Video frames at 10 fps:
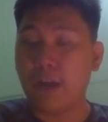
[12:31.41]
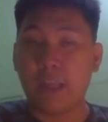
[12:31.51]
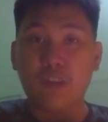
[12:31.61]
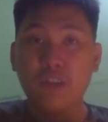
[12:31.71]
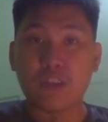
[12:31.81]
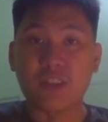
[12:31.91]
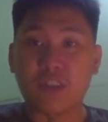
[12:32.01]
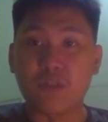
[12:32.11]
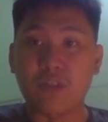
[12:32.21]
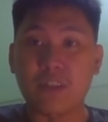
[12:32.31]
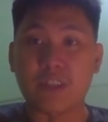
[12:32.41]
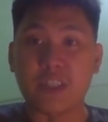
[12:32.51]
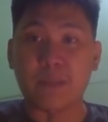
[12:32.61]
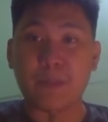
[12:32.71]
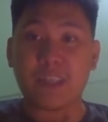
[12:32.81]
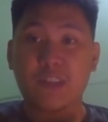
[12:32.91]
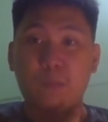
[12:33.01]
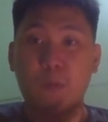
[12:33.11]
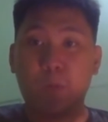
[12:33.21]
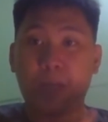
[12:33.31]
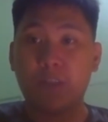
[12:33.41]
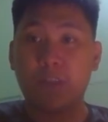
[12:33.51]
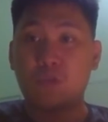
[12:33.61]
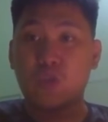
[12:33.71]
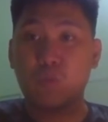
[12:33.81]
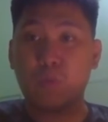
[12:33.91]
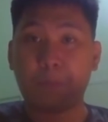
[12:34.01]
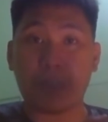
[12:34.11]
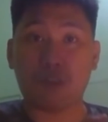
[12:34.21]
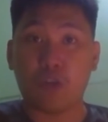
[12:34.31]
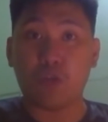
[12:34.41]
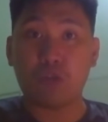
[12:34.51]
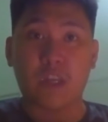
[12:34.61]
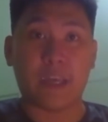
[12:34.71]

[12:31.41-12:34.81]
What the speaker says: and also securing the services of a well-known swimming coach